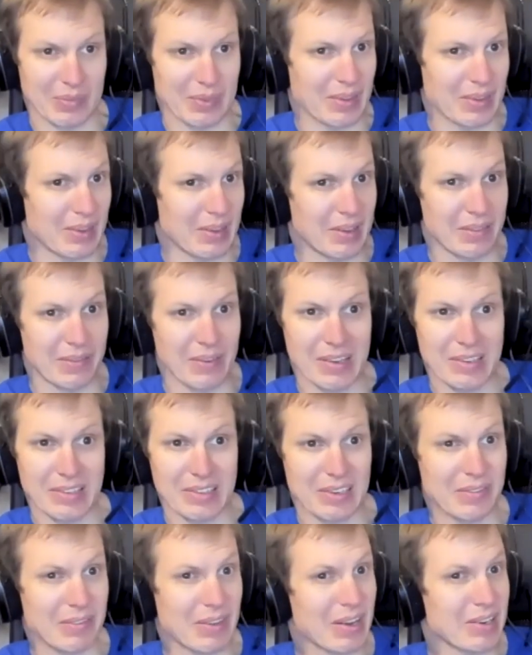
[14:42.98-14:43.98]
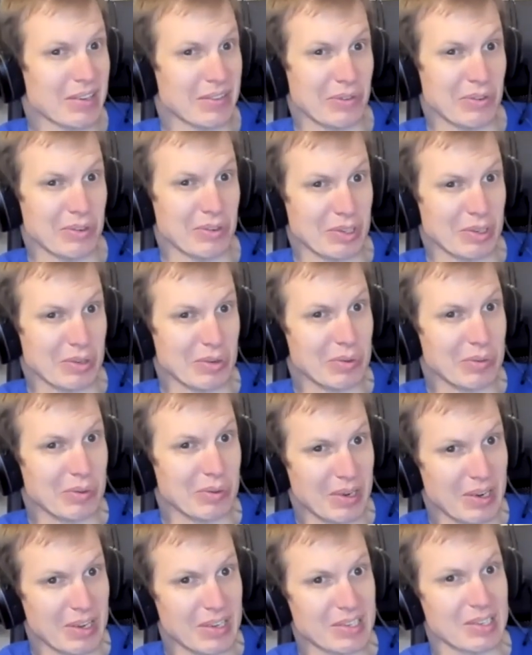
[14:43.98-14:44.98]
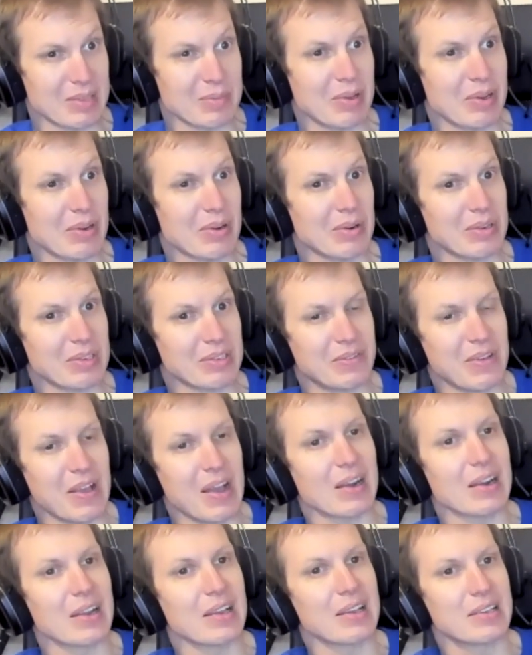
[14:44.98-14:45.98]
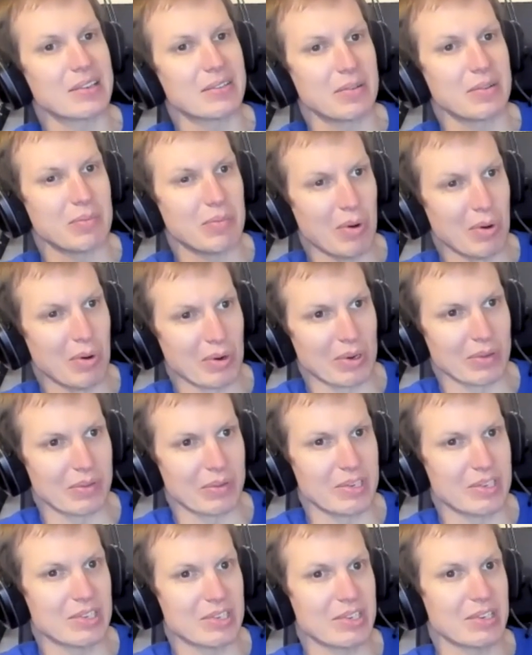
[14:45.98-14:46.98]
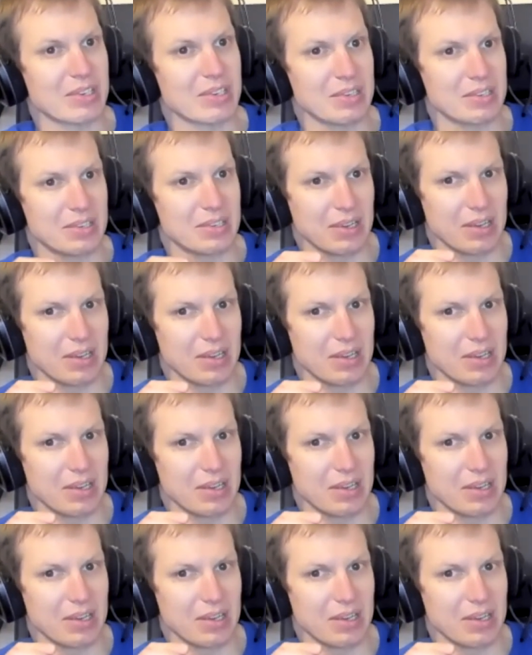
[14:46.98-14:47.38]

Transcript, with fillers: investor, and that is for a good reason, because that is a model which is